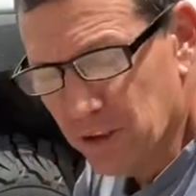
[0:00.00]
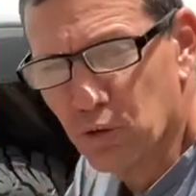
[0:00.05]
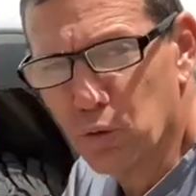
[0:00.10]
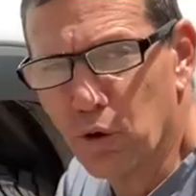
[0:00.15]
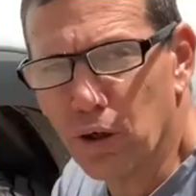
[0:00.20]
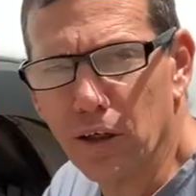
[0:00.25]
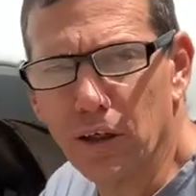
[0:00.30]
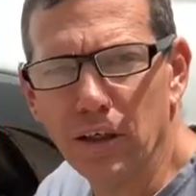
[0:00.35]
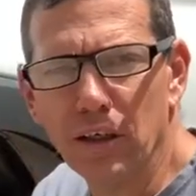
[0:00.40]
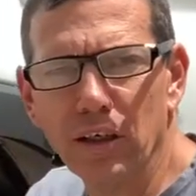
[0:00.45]

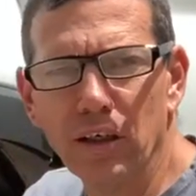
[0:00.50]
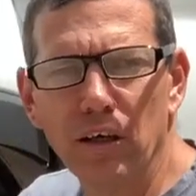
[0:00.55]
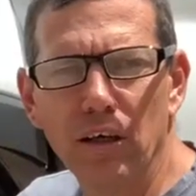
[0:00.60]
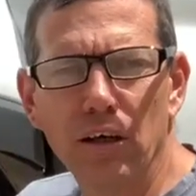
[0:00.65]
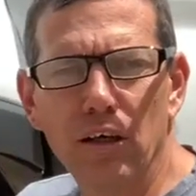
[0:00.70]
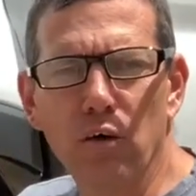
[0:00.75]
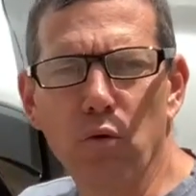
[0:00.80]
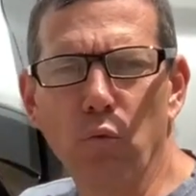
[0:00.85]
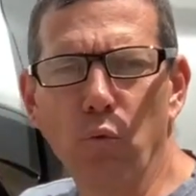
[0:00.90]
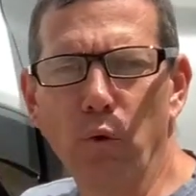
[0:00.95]
one,
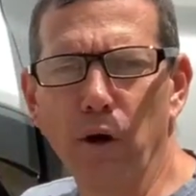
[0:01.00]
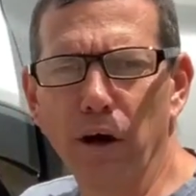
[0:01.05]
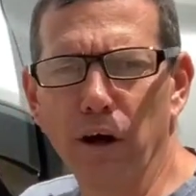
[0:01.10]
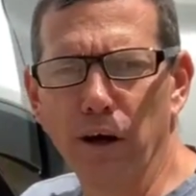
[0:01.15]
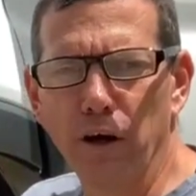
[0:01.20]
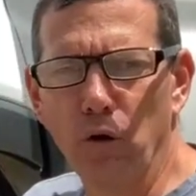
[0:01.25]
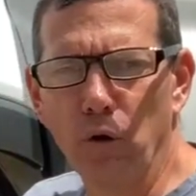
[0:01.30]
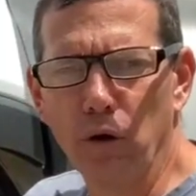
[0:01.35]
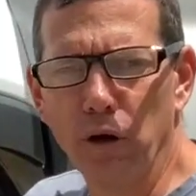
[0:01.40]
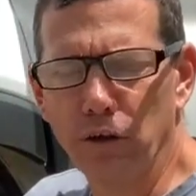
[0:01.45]
we are
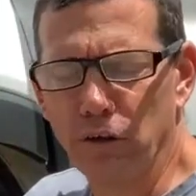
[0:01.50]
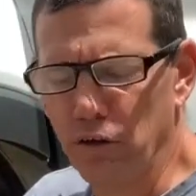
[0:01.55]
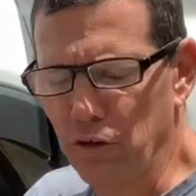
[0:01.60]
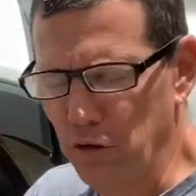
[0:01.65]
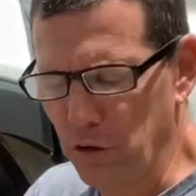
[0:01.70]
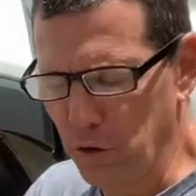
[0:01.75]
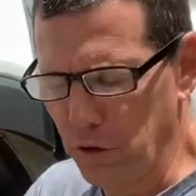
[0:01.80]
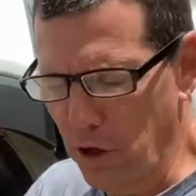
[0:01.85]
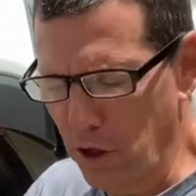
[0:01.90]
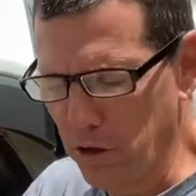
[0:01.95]
going to
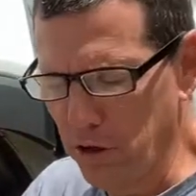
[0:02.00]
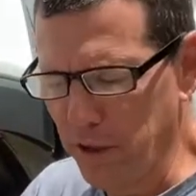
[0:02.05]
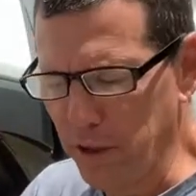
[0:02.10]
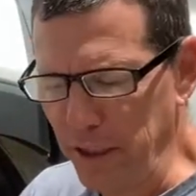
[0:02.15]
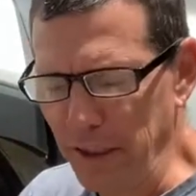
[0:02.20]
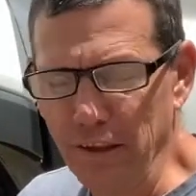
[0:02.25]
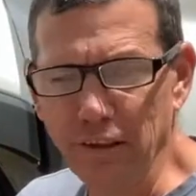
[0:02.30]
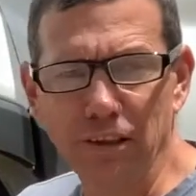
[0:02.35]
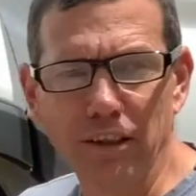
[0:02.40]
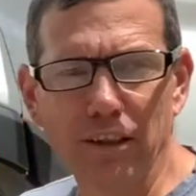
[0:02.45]
do another
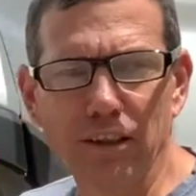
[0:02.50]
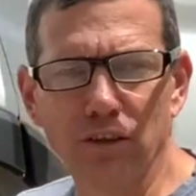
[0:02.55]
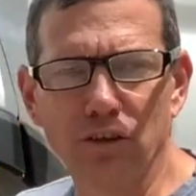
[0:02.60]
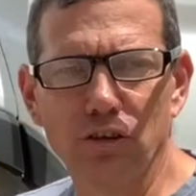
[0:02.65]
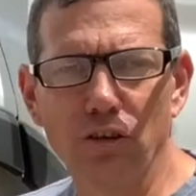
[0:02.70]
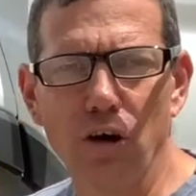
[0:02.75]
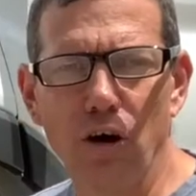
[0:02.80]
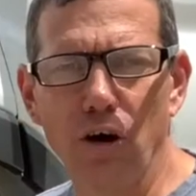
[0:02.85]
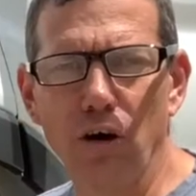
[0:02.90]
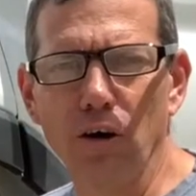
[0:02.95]
easy
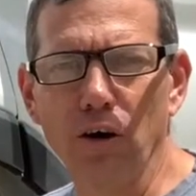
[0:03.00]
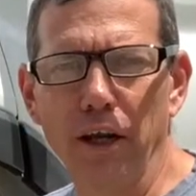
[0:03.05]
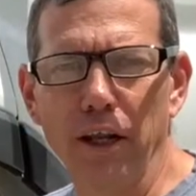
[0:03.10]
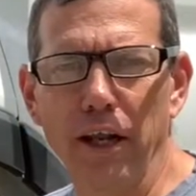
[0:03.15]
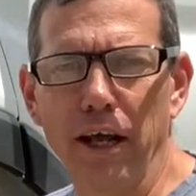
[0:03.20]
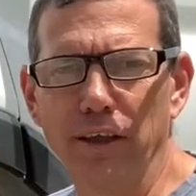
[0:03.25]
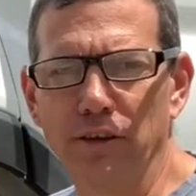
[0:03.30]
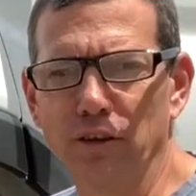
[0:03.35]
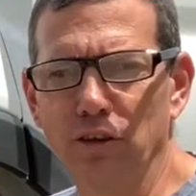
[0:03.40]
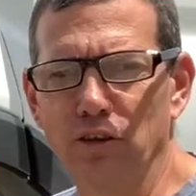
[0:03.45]
install, and
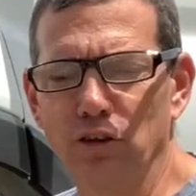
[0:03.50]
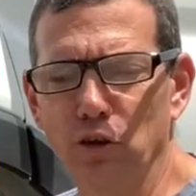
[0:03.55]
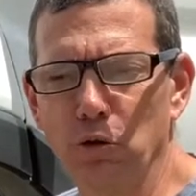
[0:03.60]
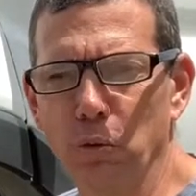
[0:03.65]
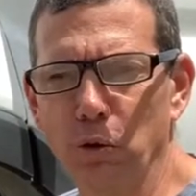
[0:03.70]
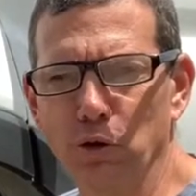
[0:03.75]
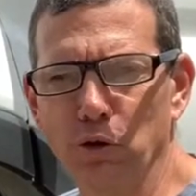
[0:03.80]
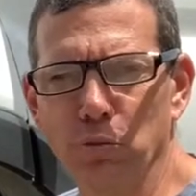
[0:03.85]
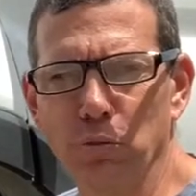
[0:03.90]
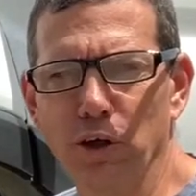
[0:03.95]
that's the
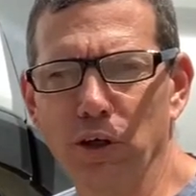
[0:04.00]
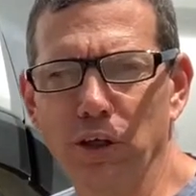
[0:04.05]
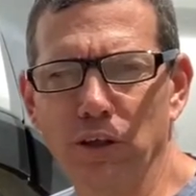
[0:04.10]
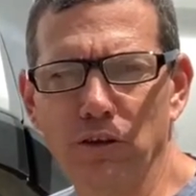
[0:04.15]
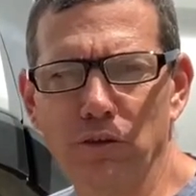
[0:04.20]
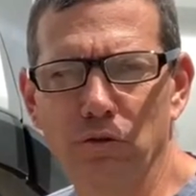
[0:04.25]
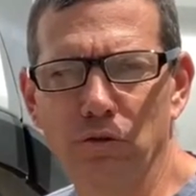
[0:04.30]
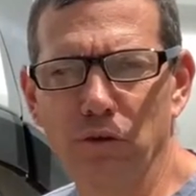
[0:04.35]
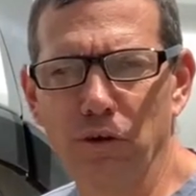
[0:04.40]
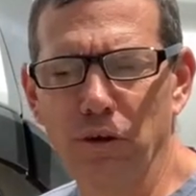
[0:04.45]
sumo
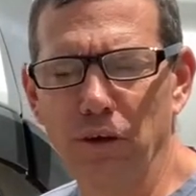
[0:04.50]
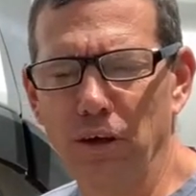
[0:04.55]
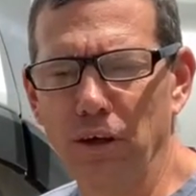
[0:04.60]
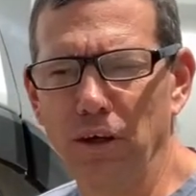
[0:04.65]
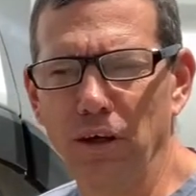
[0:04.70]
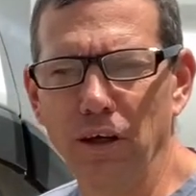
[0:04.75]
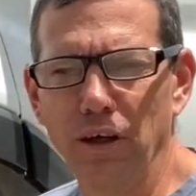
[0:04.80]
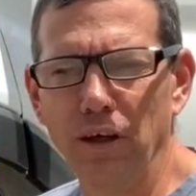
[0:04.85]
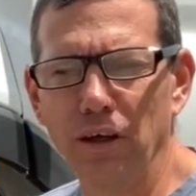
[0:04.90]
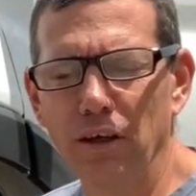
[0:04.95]
springs for
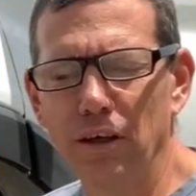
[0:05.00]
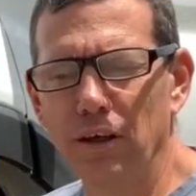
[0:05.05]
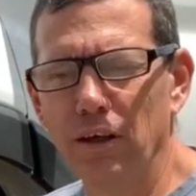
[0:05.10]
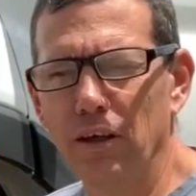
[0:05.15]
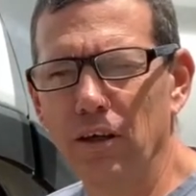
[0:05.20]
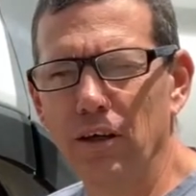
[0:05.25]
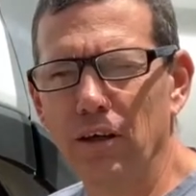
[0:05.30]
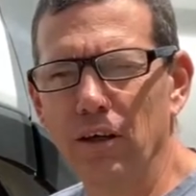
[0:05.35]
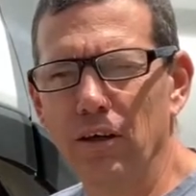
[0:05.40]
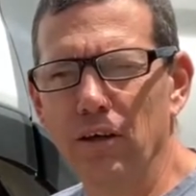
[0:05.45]
the
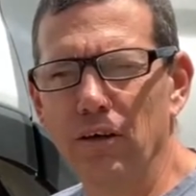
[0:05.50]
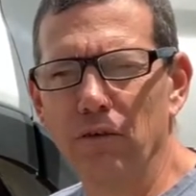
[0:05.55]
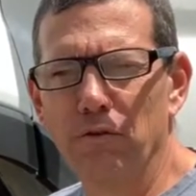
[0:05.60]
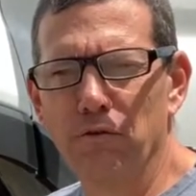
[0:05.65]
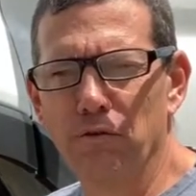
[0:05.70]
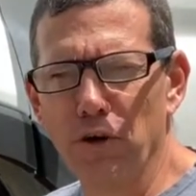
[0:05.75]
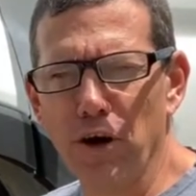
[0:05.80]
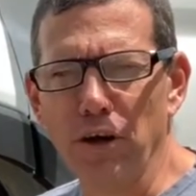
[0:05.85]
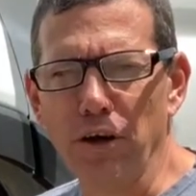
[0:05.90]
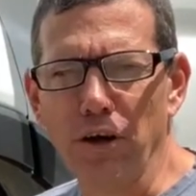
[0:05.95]

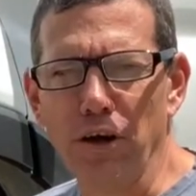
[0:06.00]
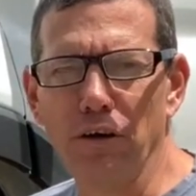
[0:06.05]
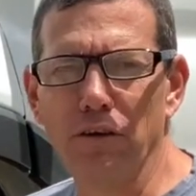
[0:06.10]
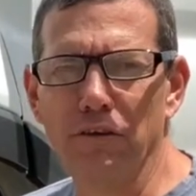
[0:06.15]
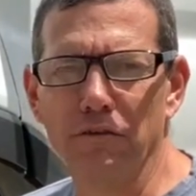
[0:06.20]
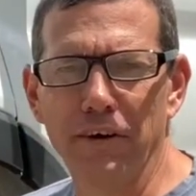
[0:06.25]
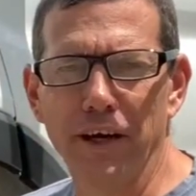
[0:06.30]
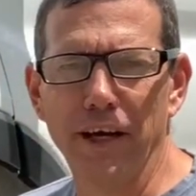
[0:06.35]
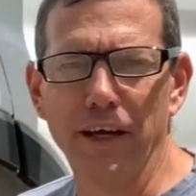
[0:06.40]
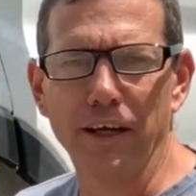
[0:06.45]
front of the
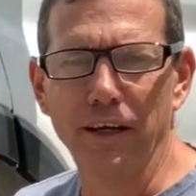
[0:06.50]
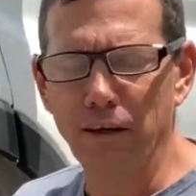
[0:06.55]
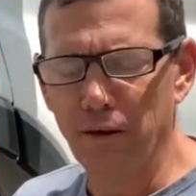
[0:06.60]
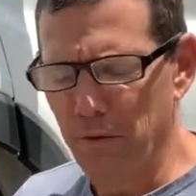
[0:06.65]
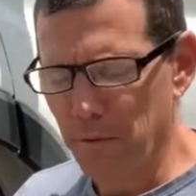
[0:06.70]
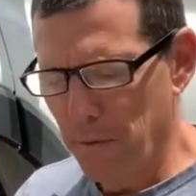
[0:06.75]
van.